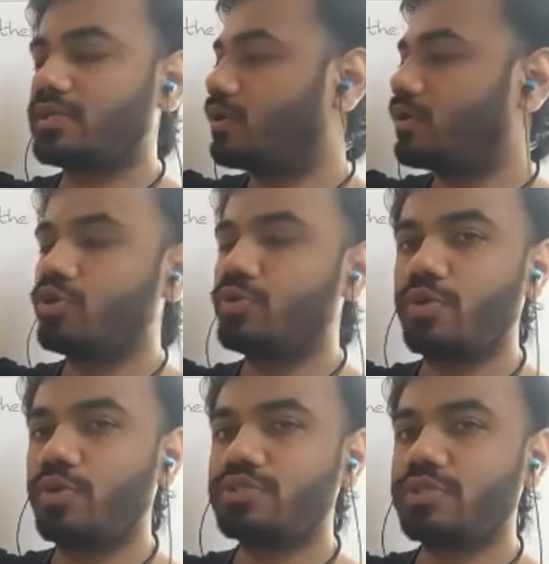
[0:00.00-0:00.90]
or two
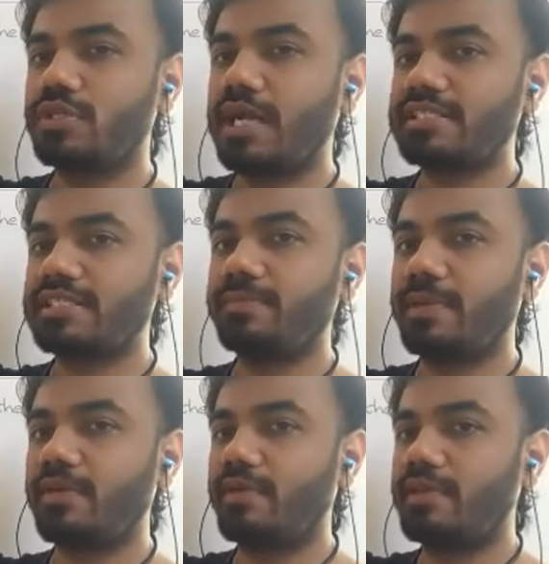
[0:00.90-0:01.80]
bones, that is in
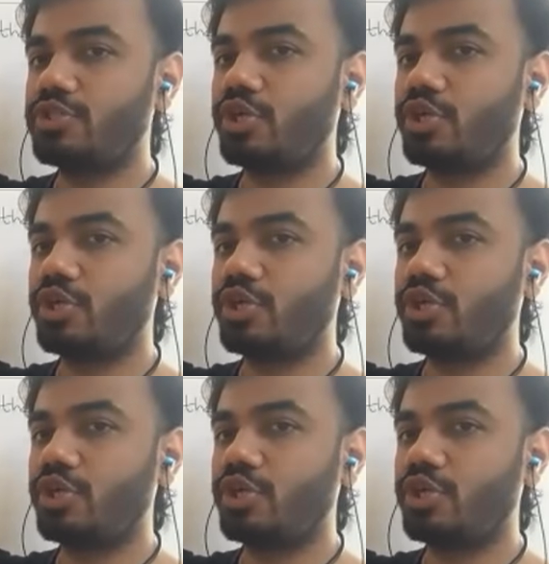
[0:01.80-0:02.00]
between the